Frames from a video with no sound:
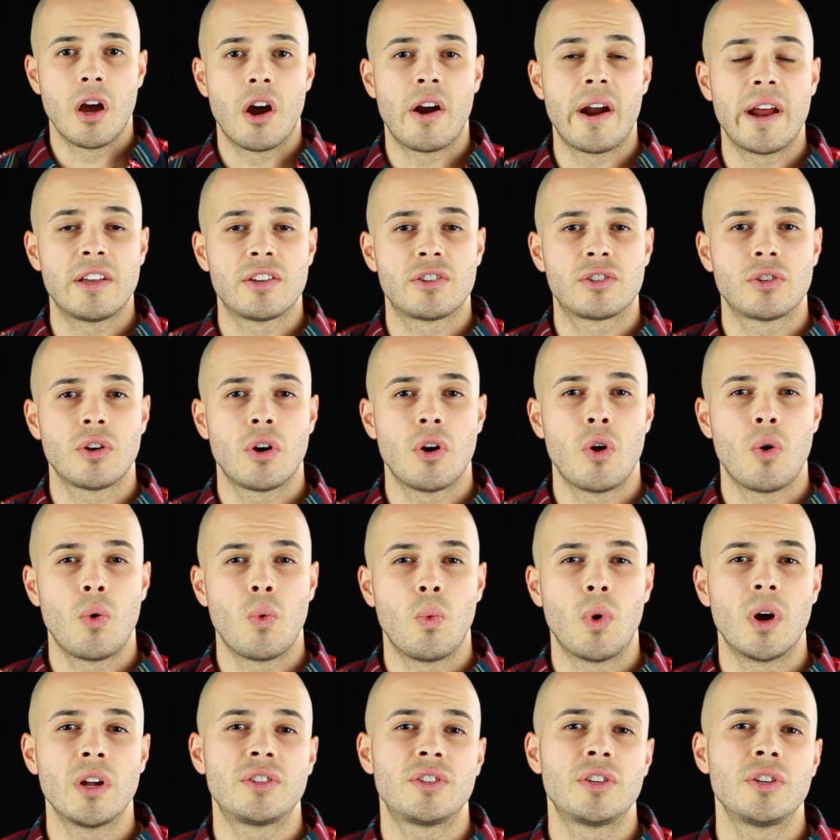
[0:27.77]
Alright, so
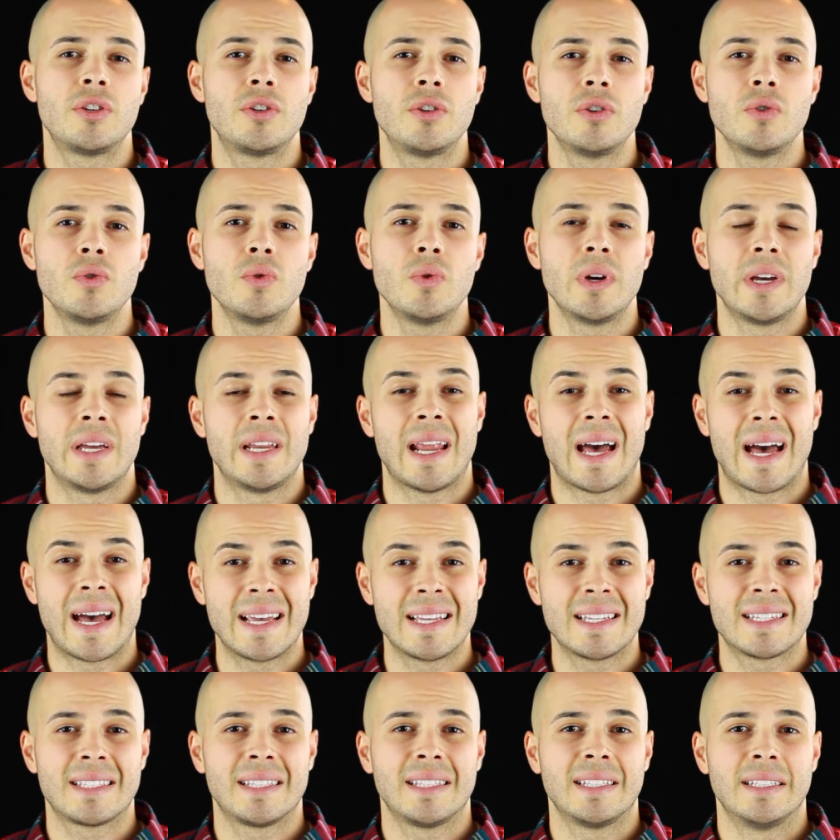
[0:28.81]
what to do in
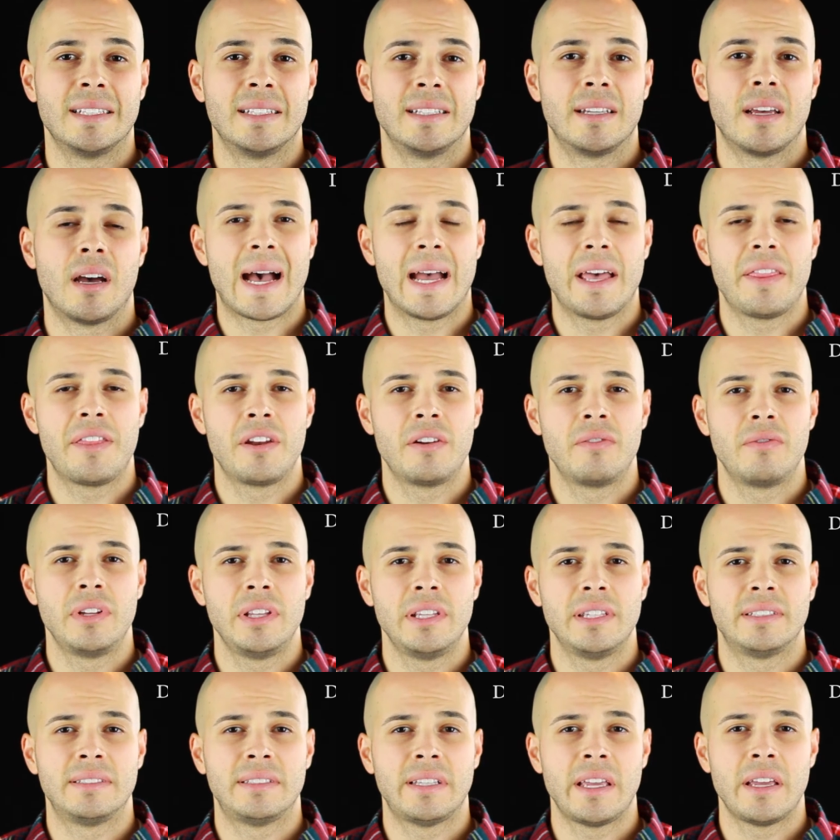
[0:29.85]
Iceland? I didn't
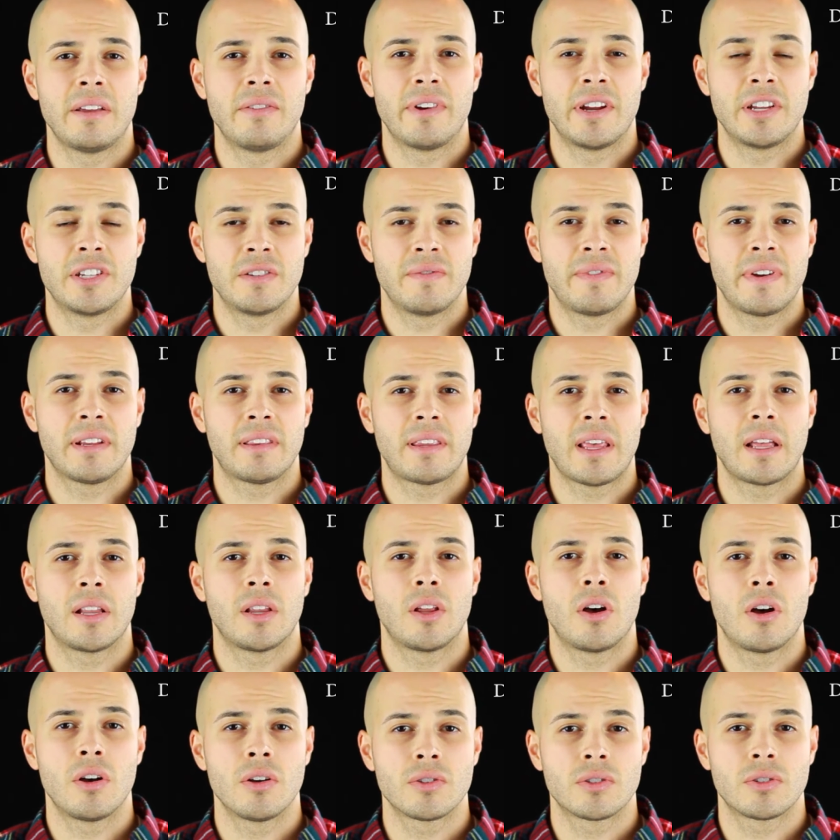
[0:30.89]
really stay in Reykjavik that
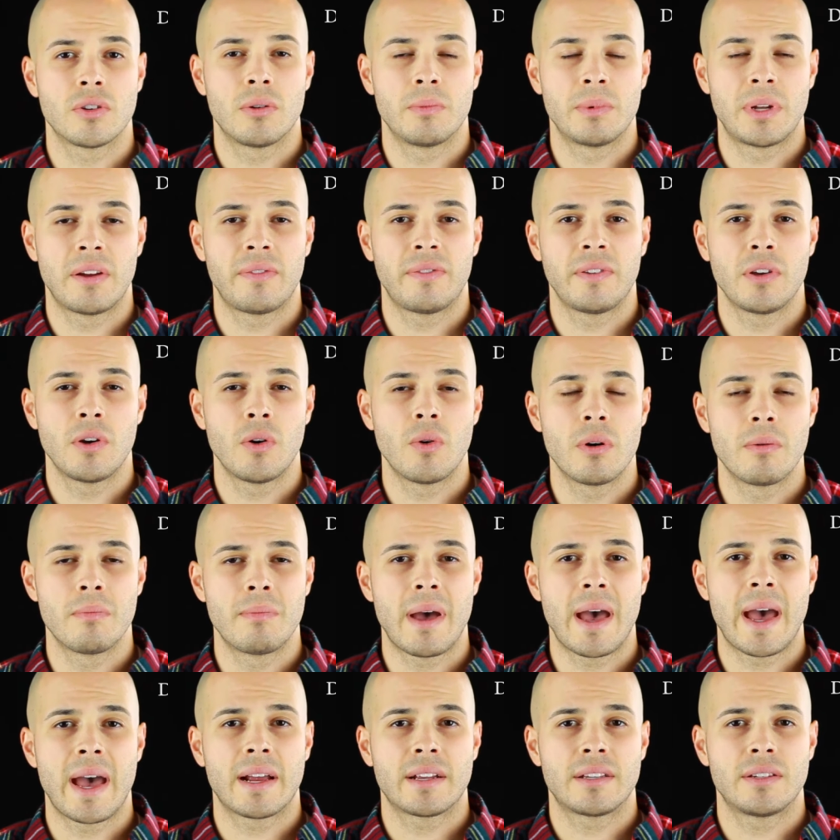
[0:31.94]
long, so I'm definitely going
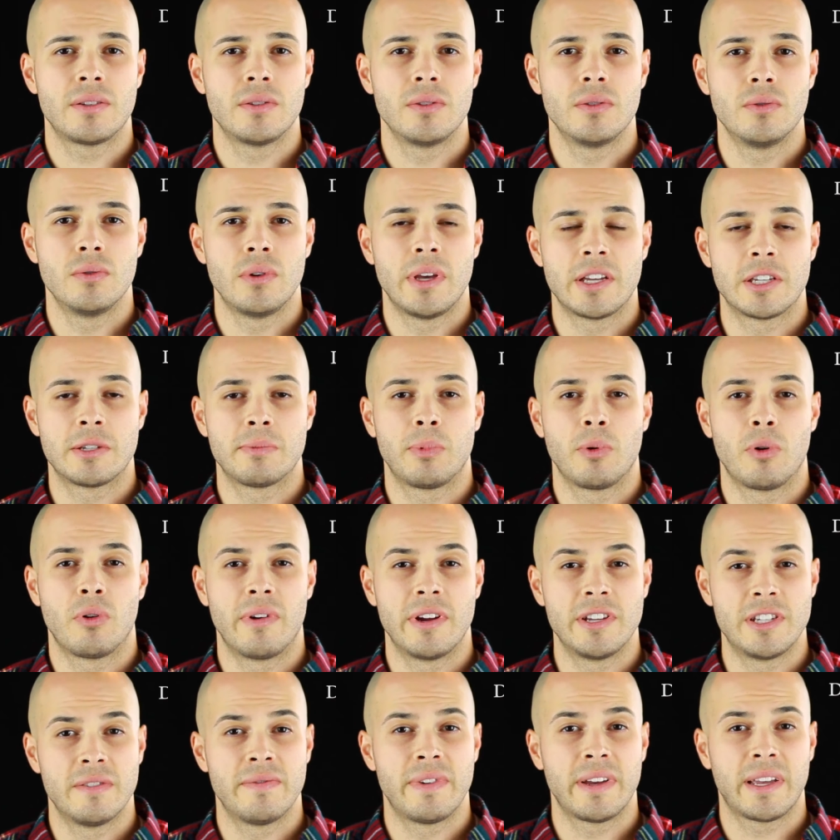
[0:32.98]
back to explore
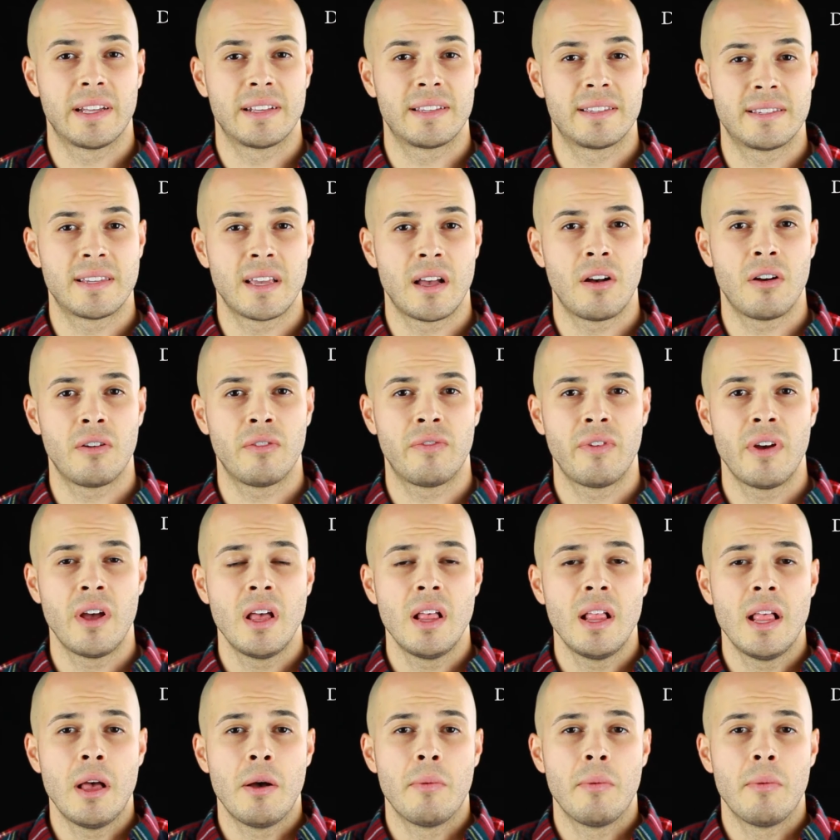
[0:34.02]
Reykjavik itself.